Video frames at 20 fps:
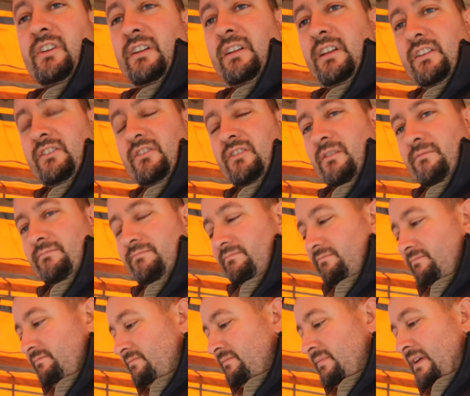I need some
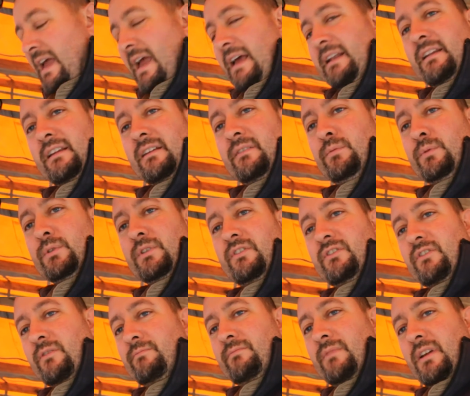adding
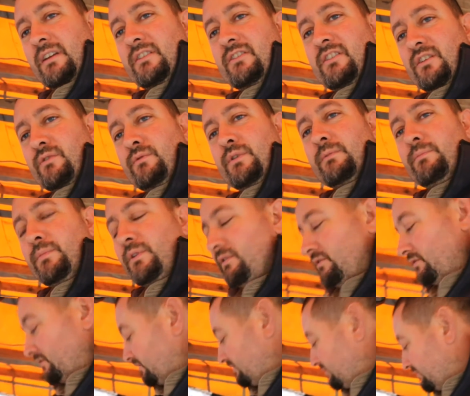with some extra
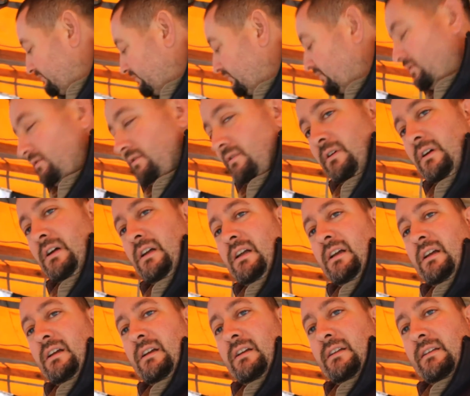equipment on it for
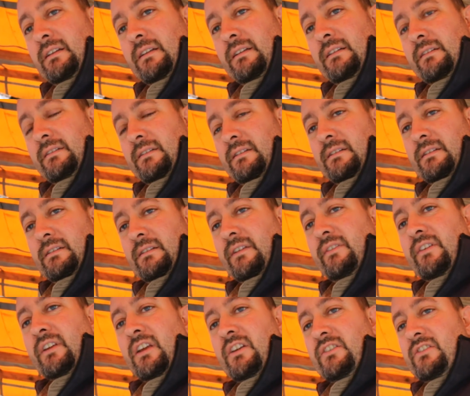
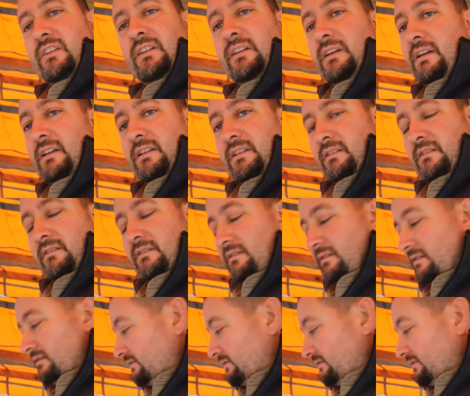navigation light and